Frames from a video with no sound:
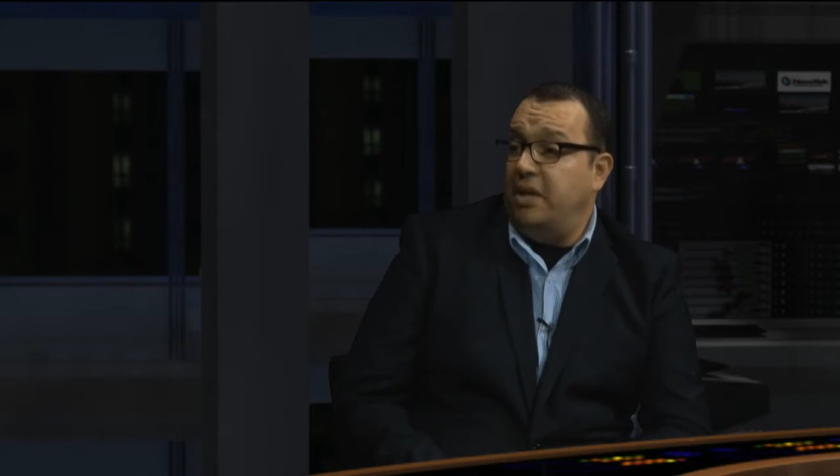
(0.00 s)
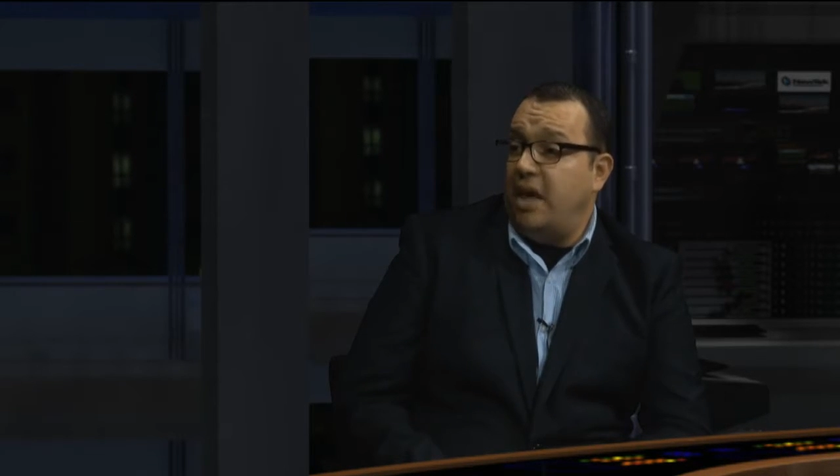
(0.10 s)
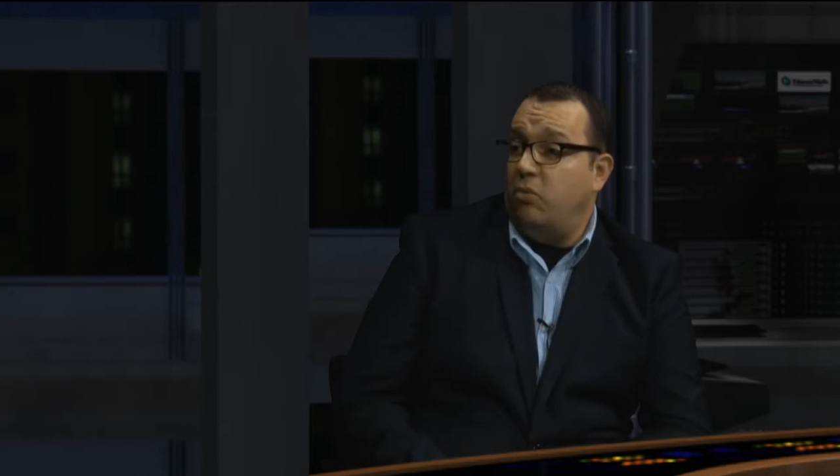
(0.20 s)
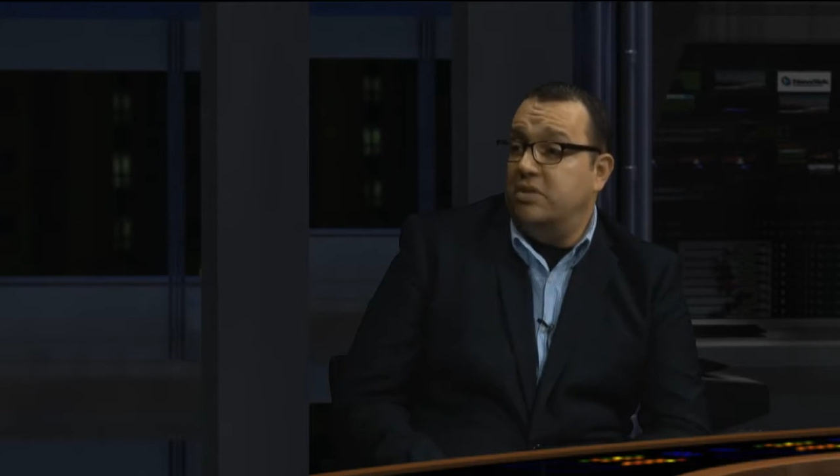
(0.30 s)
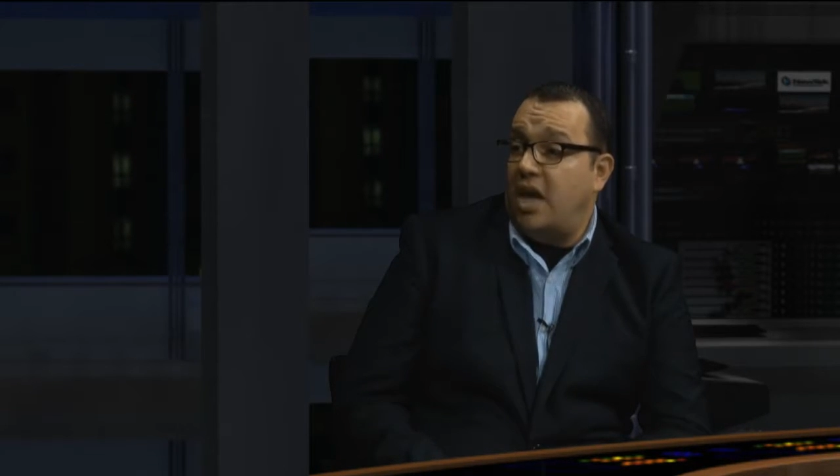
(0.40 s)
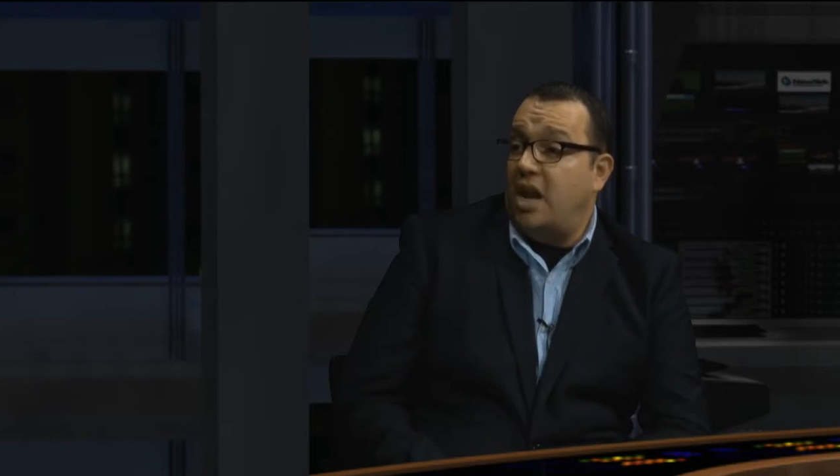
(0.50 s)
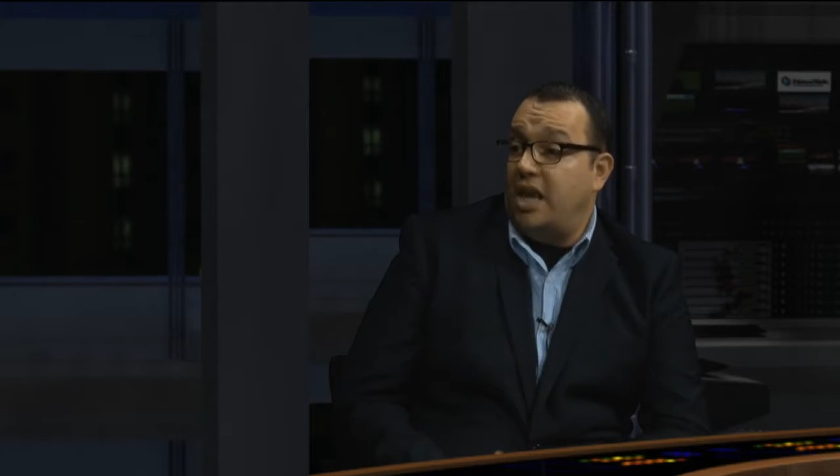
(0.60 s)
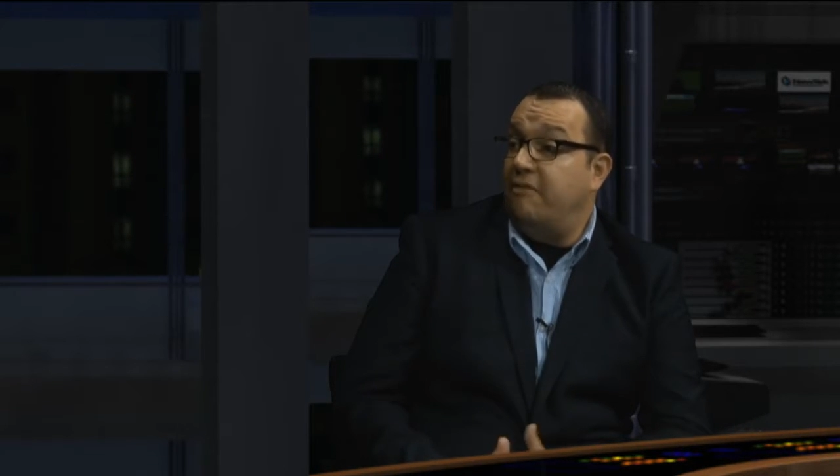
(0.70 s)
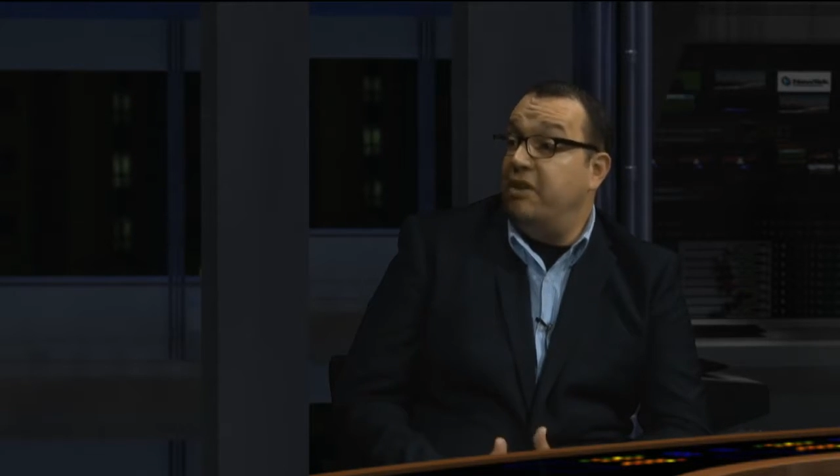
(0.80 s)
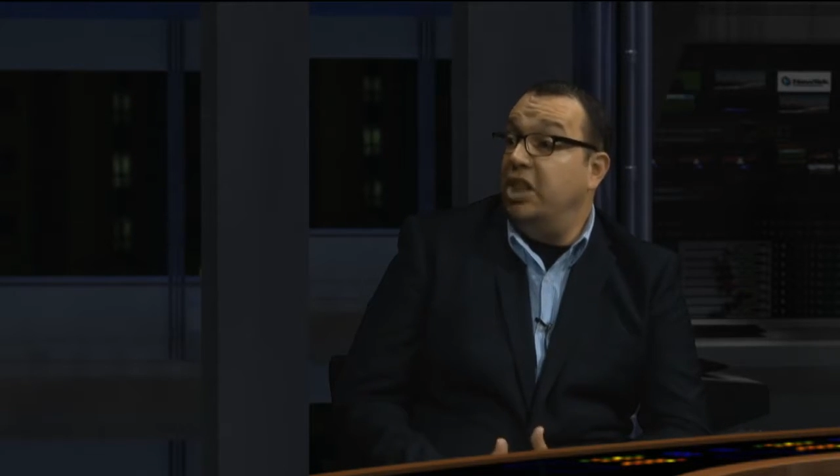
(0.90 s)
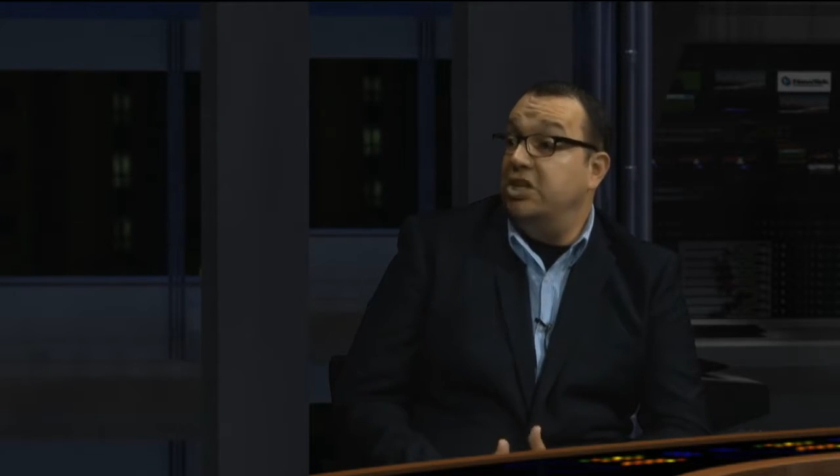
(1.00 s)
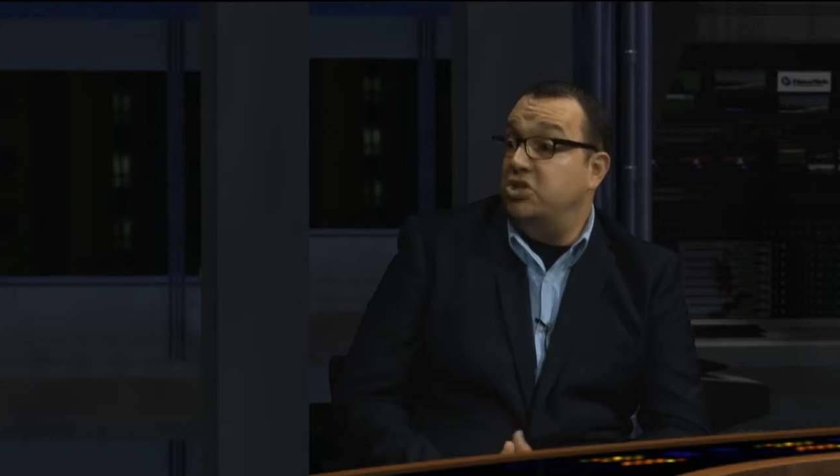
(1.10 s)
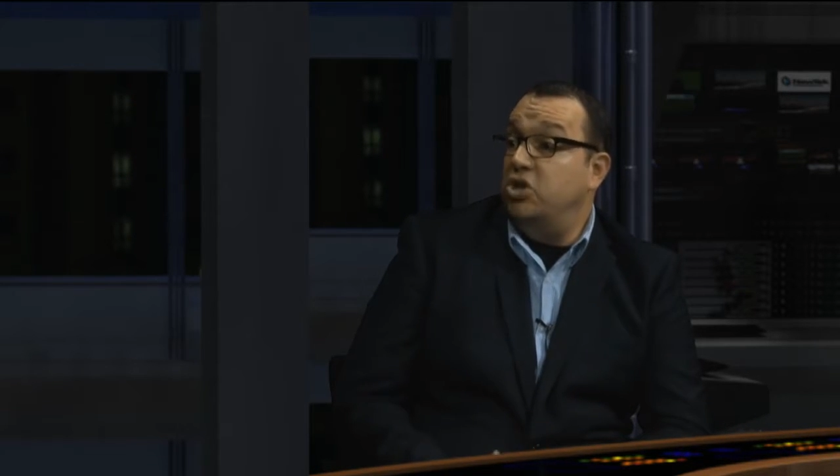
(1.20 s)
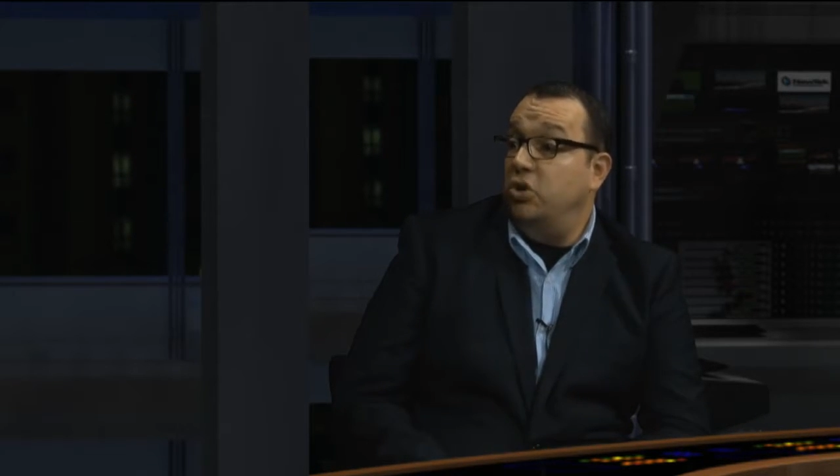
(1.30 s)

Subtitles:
that was kind of like a village to you.